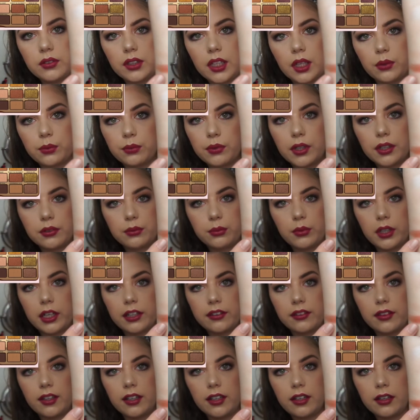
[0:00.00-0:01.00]
That one
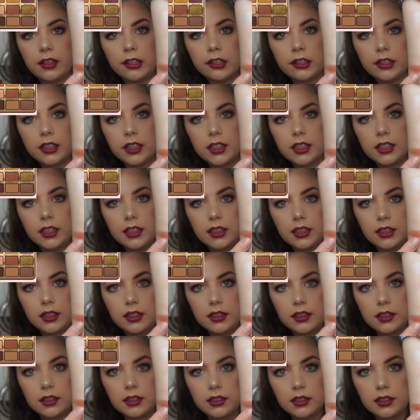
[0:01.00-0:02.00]
right there.
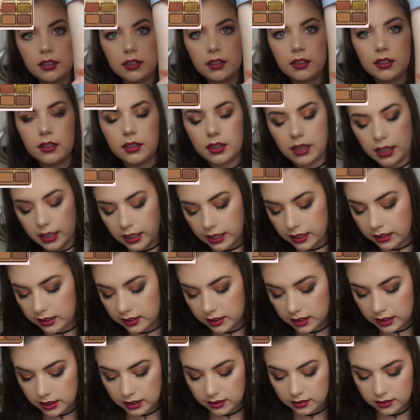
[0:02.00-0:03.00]

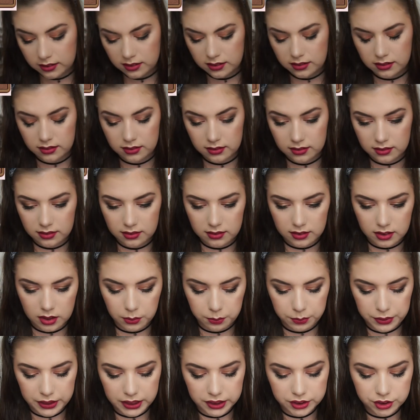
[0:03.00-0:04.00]
And in the
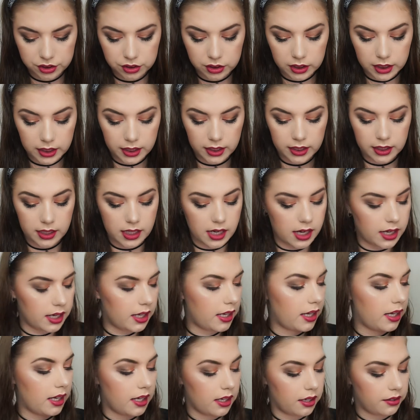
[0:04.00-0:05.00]
picture here I
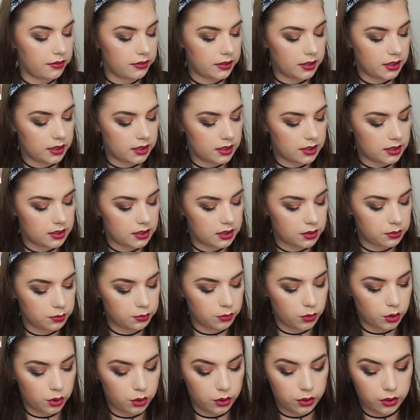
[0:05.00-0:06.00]
have, it's
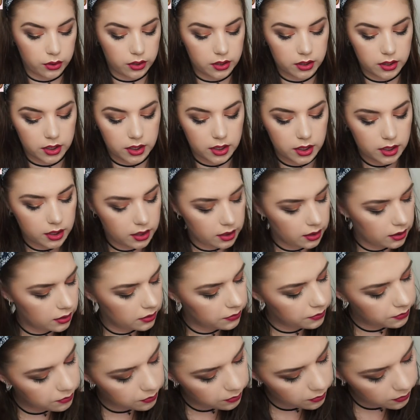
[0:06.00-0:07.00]
more,
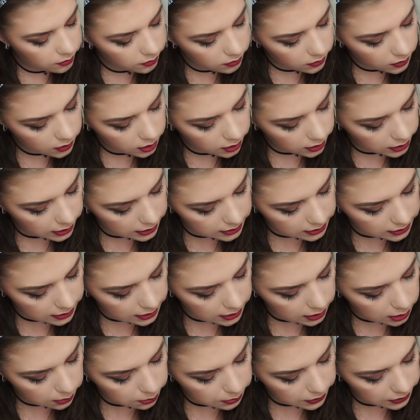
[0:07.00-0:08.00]
it's a
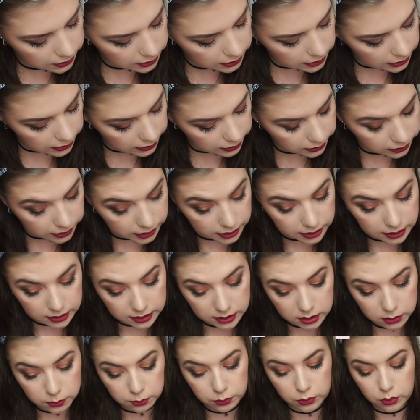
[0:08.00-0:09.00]
little bit darker and a
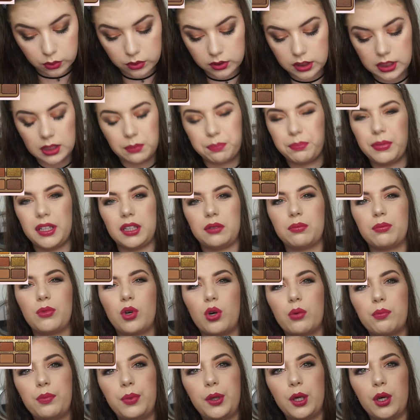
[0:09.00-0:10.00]
little bit
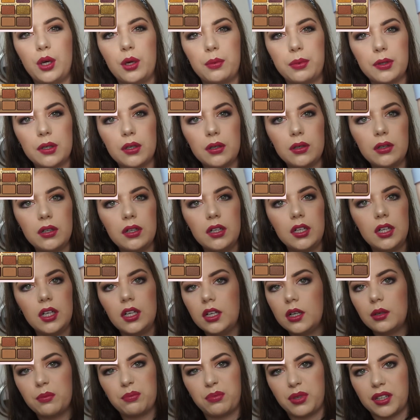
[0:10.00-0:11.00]
more purple,
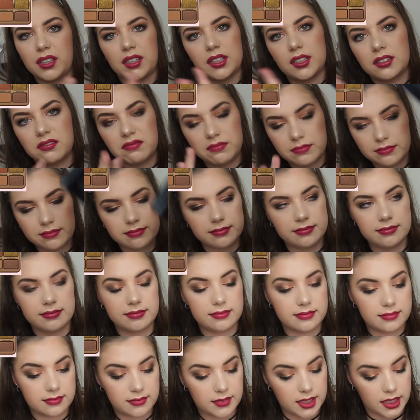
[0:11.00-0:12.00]
but
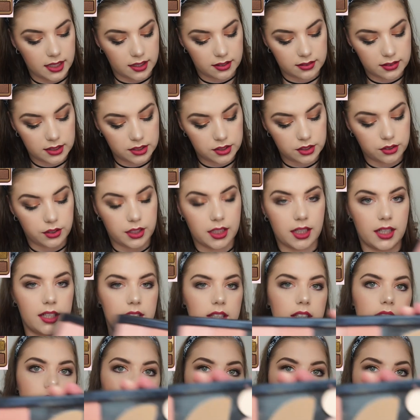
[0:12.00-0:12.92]
yeah, it's okay.